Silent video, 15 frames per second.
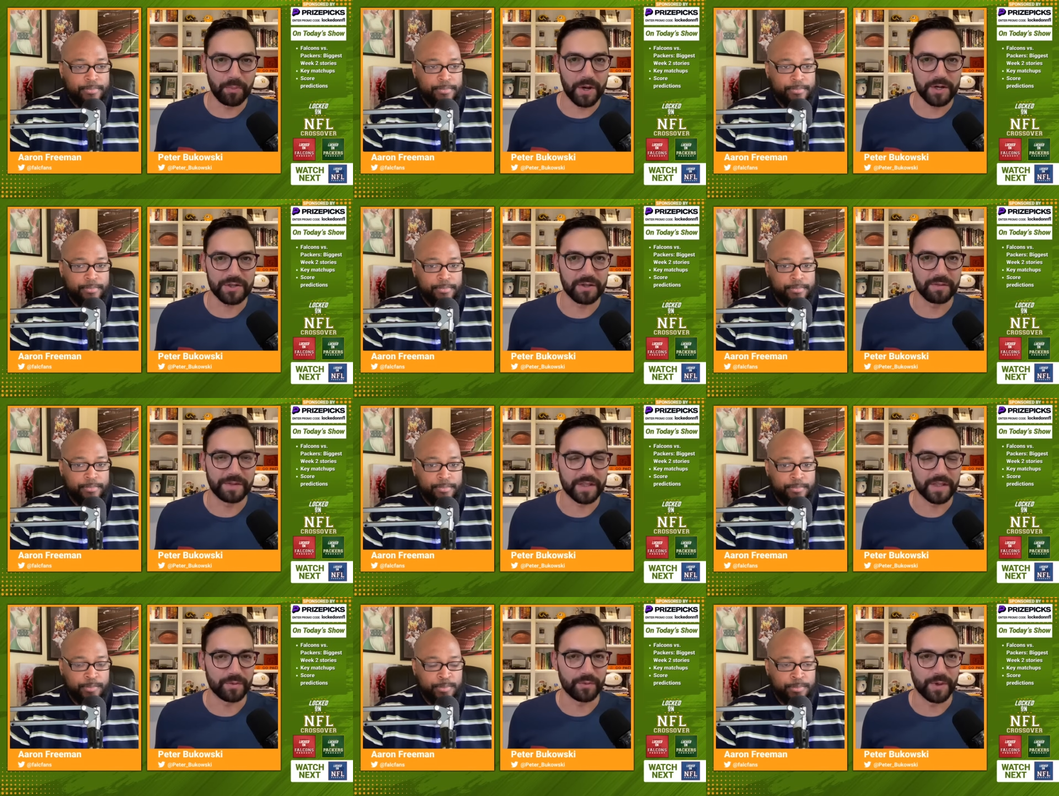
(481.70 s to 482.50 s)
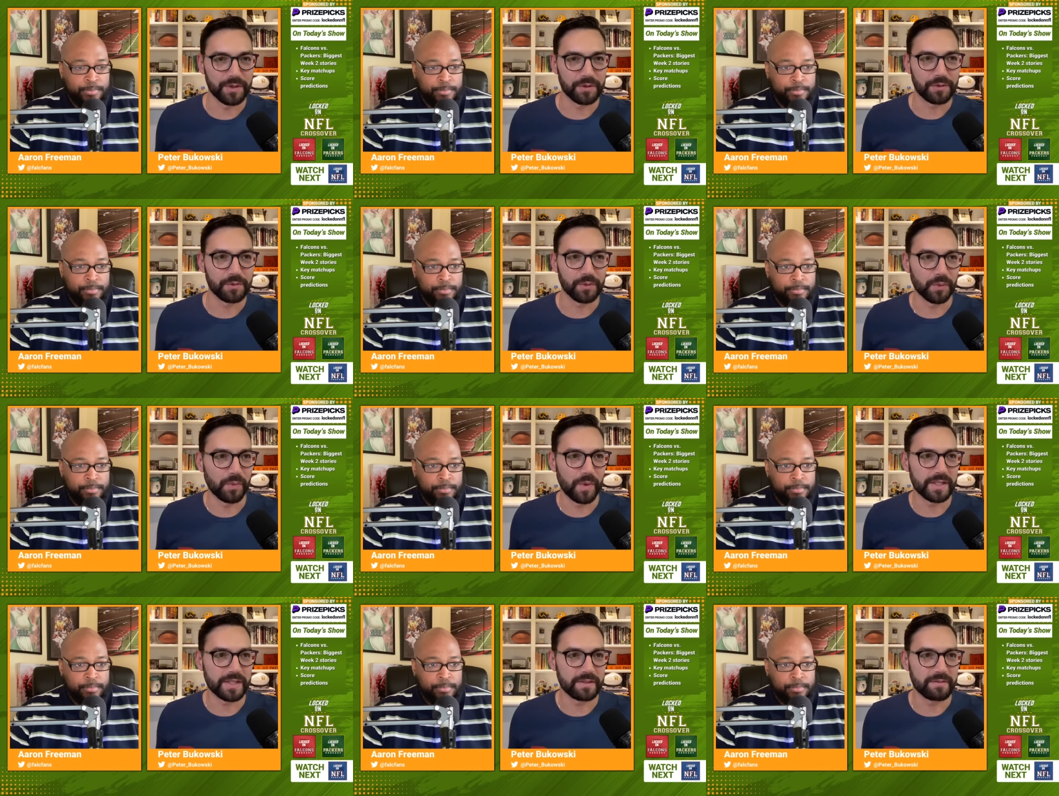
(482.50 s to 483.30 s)
Speaker 1: impression of Desmond Ridder through
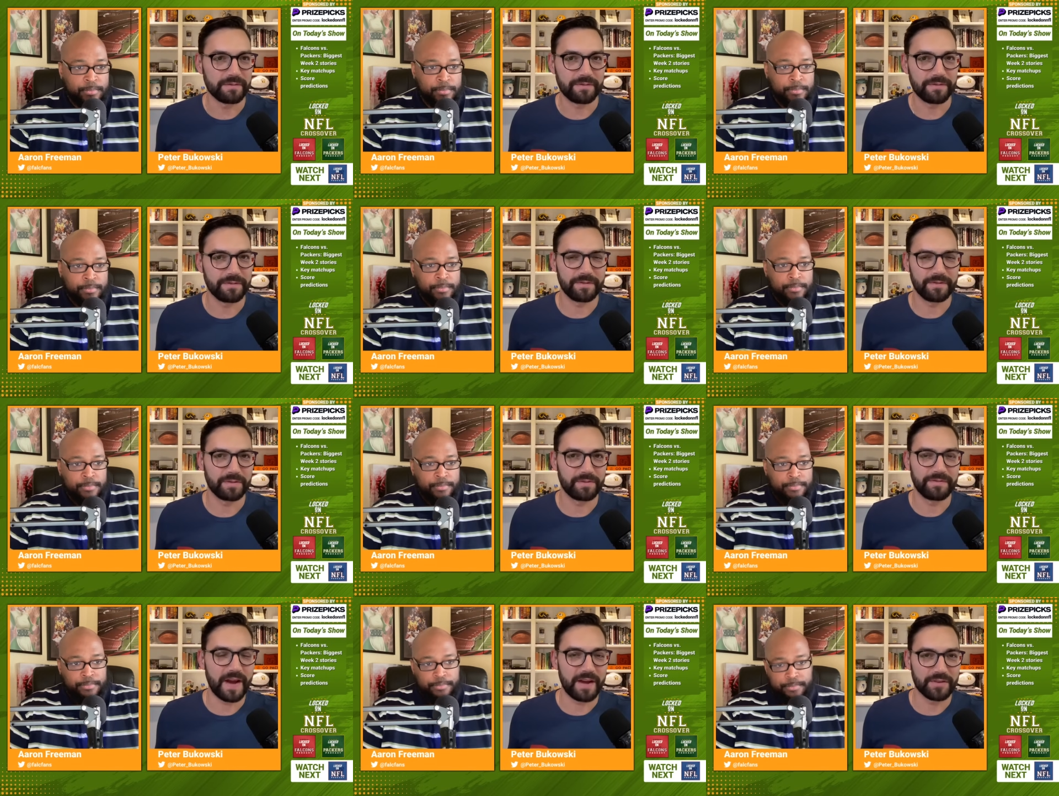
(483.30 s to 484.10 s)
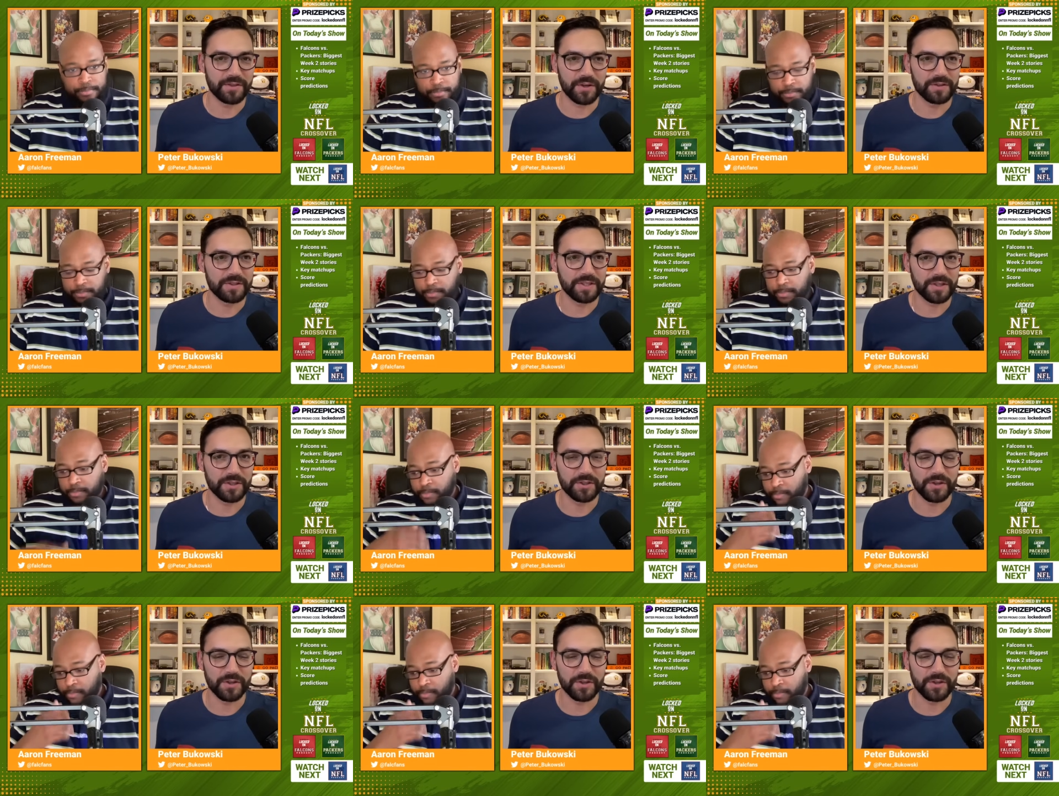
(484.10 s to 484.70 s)
what is it, uh, five starts, six